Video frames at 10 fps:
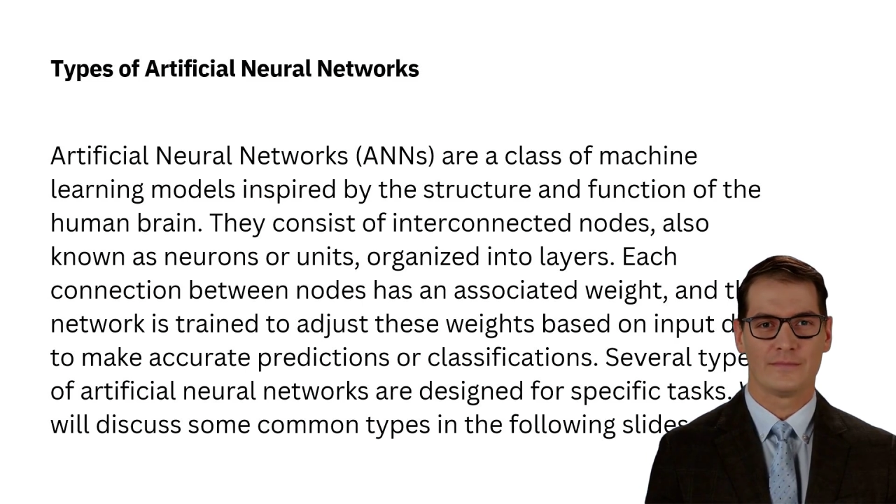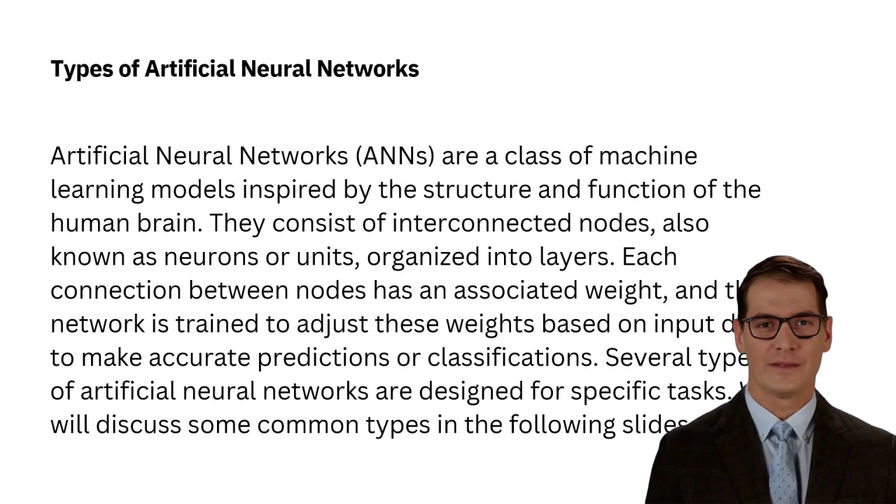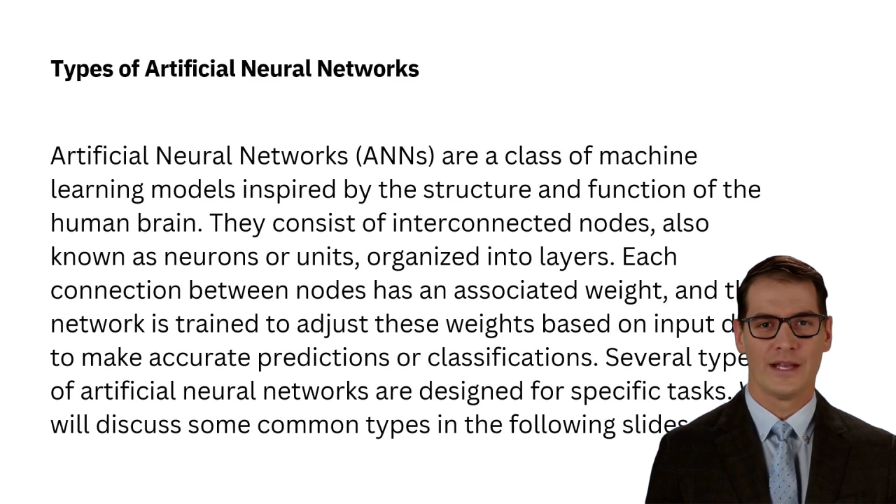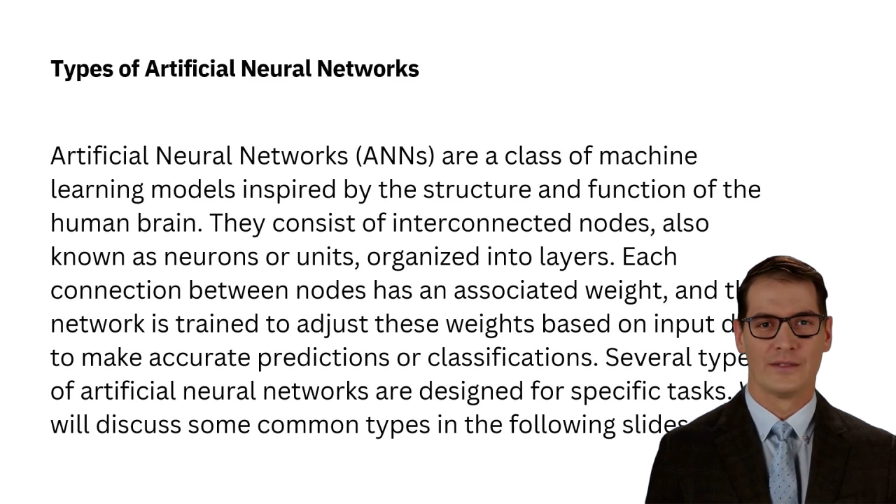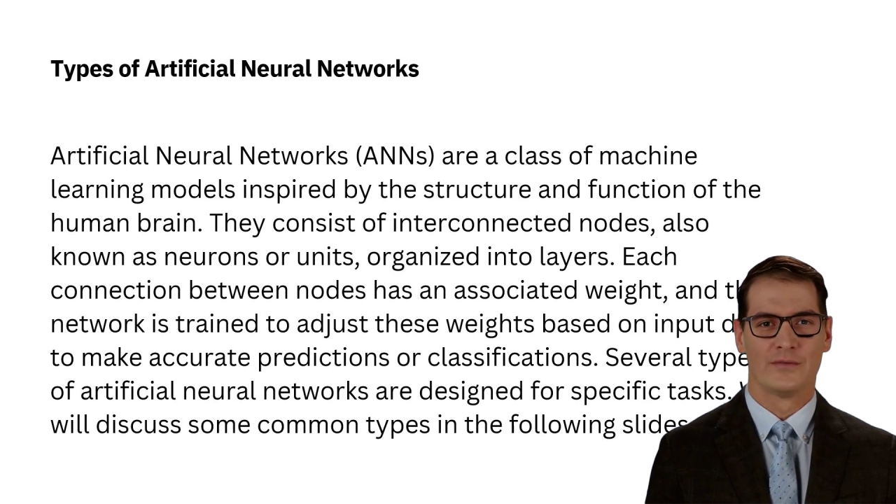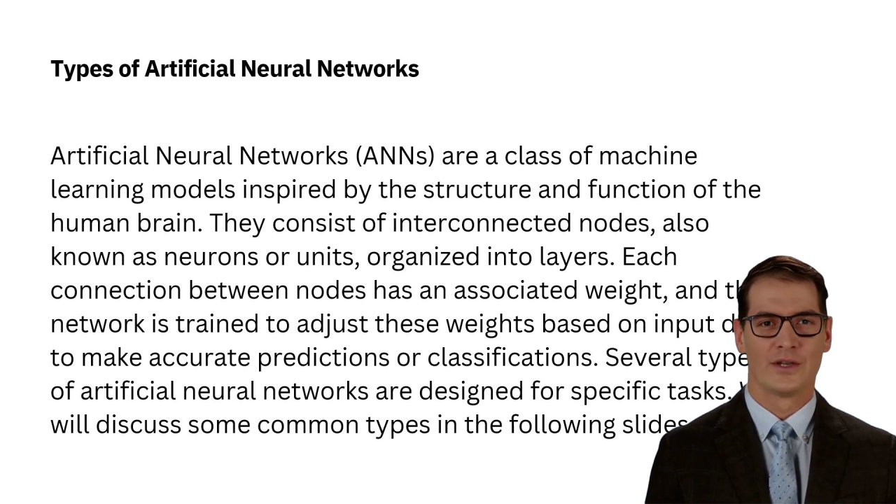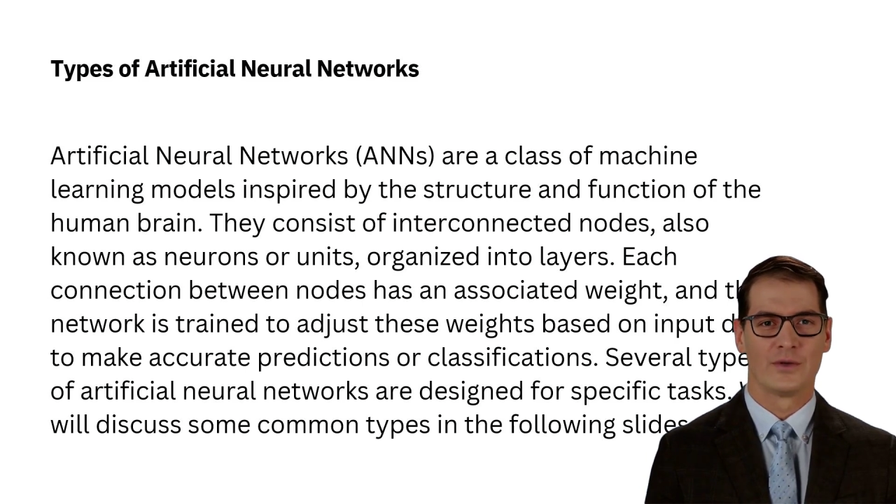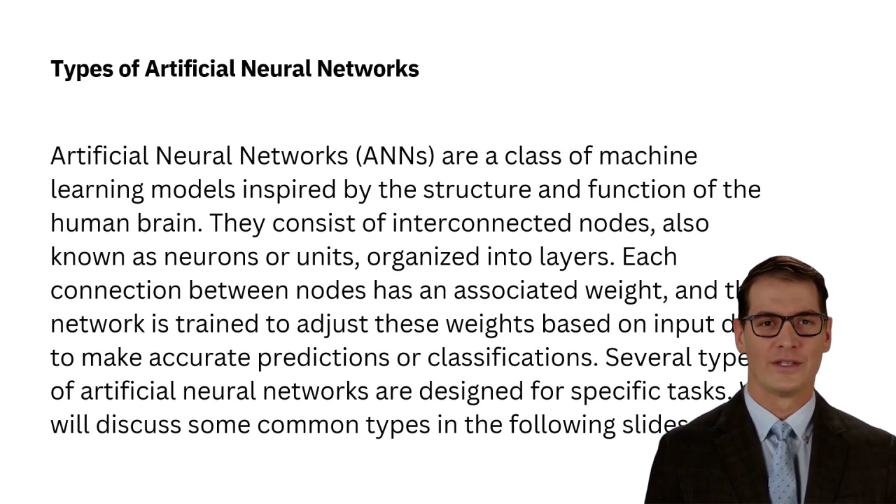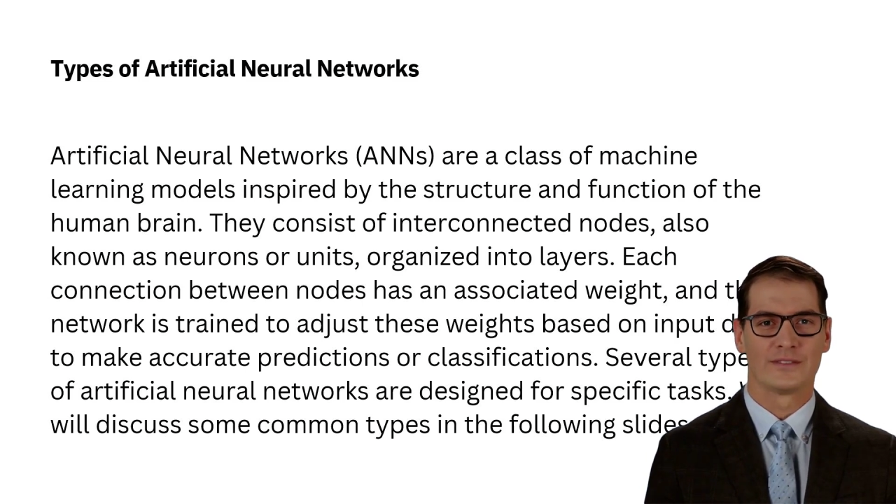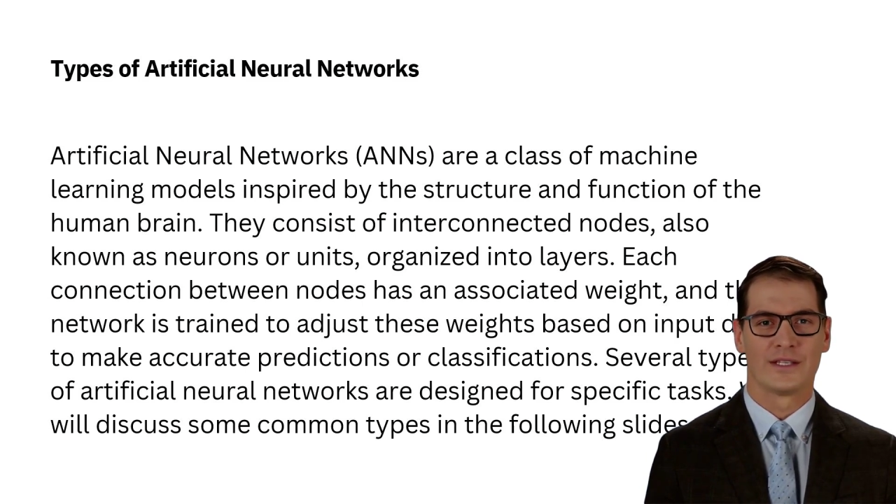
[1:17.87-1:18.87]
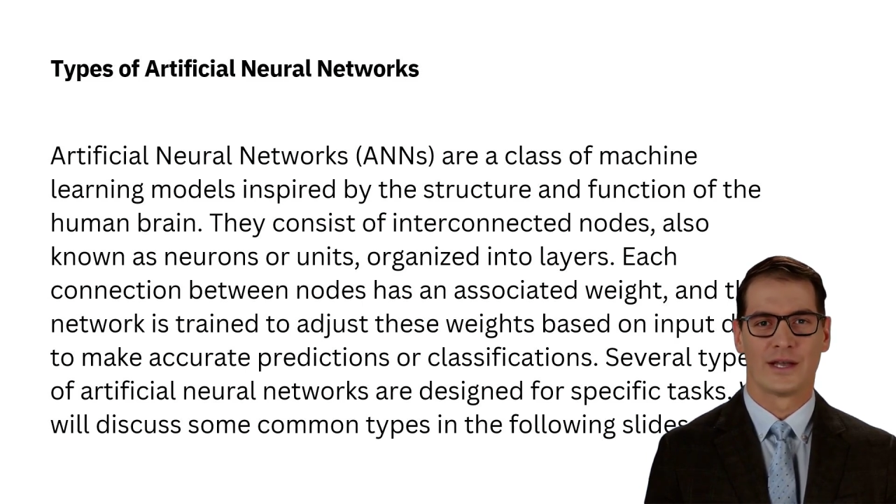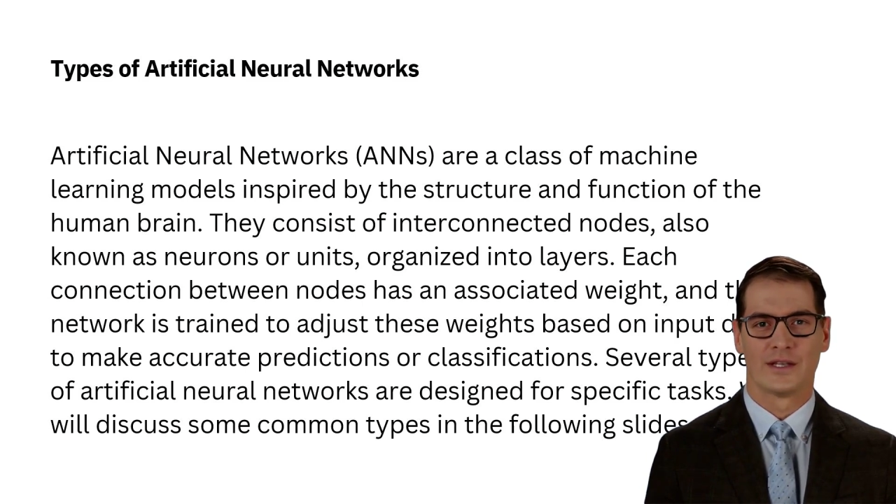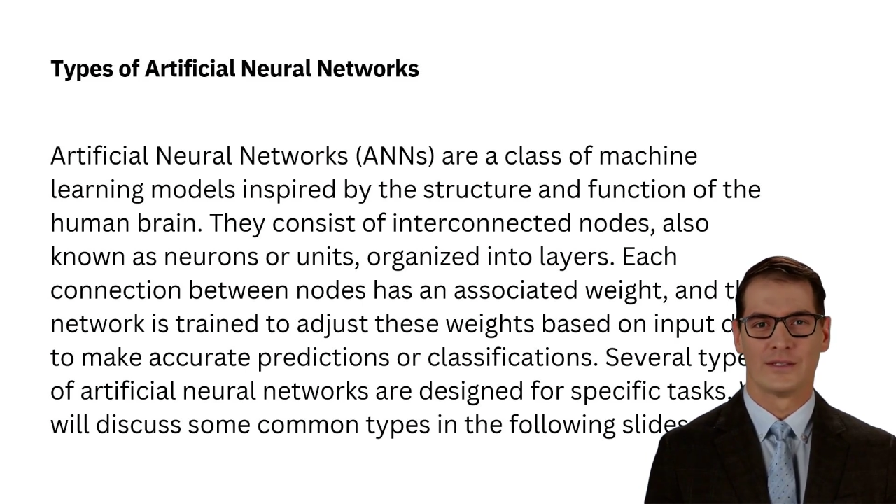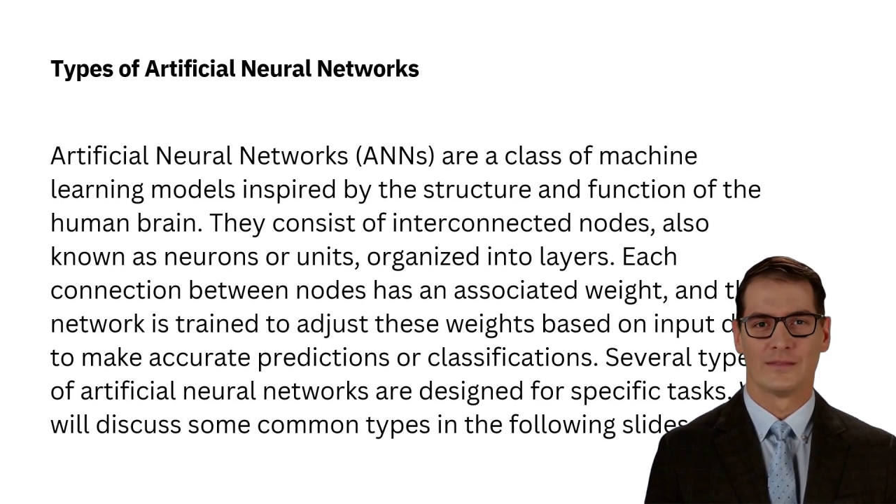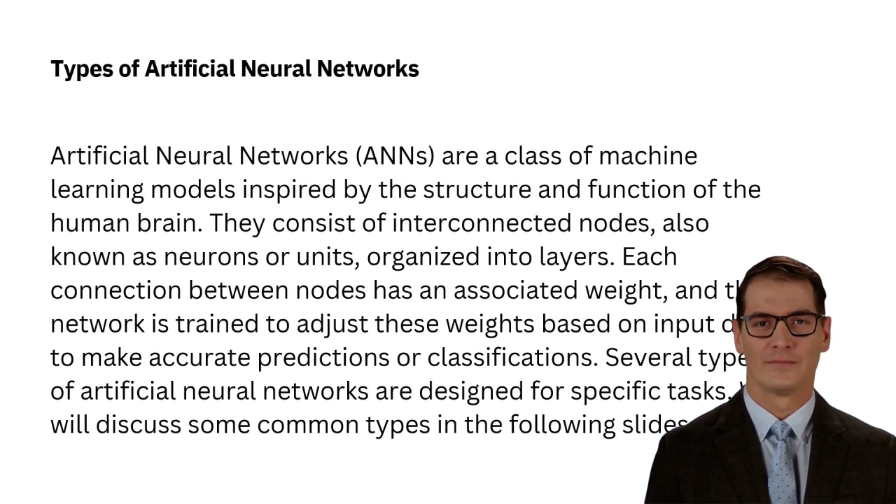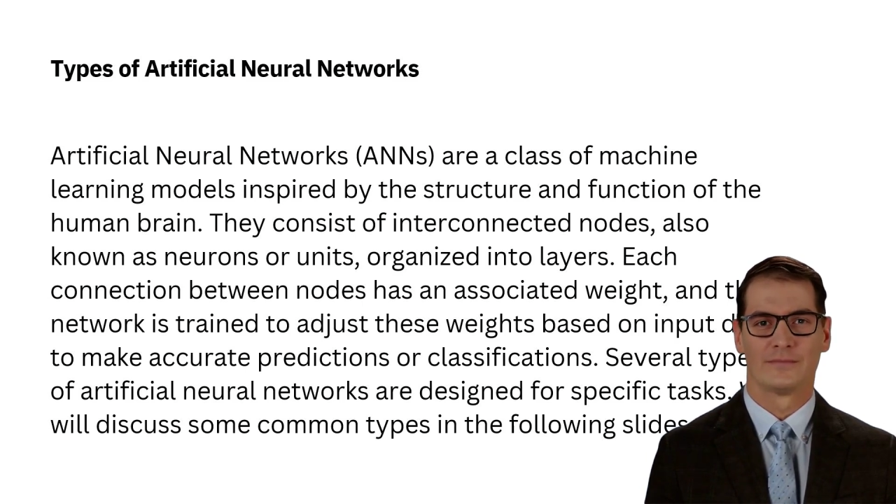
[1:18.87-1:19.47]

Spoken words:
In the following slides,